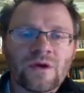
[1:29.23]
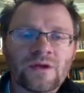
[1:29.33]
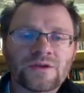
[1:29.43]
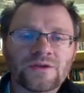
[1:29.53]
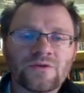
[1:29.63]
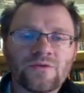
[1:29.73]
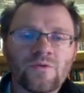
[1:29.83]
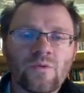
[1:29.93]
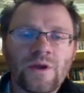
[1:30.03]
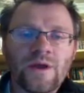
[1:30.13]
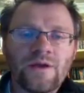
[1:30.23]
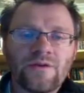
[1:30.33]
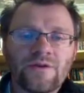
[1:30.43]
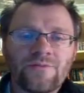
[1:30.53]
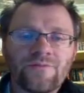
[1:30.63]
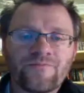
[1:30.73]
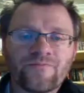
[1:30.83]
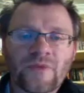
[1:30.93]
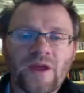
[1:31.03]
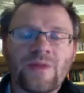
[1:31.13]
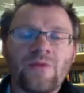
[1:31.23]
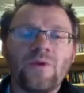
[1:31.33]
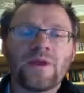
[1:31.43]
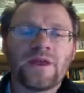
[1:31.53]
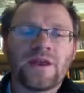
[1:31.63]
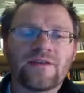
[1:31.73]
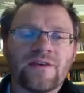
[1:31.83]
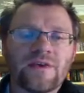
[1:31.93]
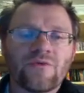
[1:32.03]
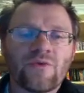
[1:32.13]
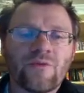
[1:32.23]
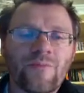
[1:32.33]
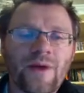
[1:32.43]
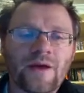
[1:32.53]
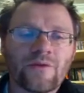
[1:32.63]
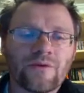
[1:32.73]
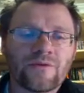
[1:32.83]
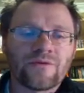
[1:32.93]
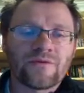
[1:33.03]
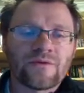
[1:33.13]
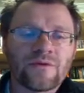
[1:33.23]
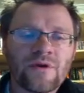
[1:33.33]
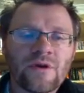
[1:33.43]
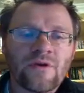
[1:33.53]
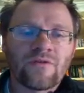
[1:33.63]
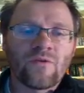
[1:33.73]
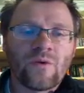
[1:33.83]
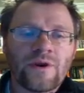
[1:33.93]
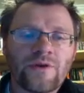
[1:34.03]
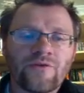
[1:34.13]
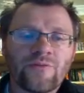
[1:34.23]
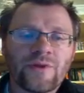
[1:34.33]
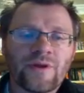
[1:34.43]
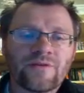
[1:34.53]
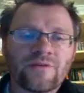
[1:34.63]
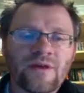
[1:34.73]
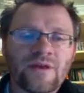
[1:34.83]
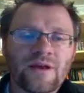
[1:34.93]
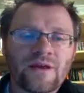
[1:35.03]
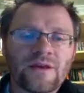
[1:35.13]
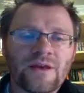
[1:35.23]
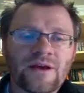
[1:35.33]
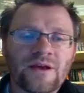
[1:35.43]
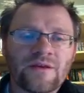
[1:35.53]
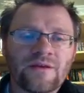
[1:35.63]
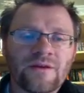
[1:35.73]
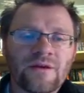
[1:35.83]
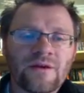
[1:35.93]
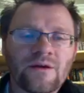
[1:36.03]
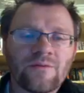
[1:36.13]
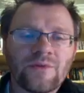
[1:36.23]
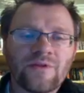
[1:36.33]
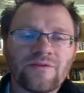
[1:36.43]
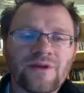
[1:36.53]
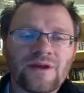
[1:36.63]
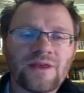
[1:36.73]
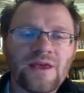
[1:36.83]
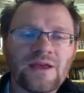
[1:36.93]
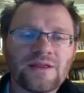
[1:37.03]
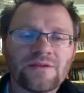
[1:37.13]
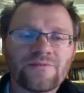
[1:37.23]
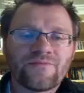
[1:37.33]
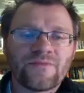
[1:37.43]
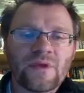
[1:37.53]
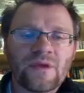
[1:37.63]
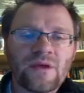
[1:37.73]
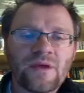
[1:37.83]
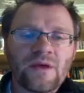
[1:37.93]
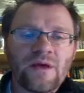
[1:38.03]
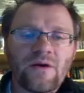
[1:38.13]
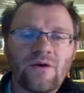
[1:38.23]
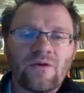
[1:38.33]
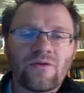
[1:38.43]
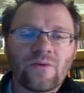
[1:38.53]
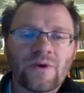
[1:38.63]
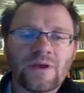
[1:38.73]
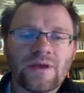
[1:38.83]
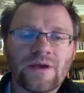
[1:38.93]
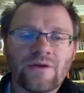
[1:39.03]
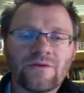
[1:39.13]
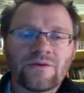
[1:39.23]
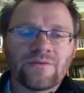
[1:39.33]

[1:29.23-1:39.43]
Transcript: to 100. And then what he did is he wrote it backwards. So 100 plus 99 plus 98 all the way down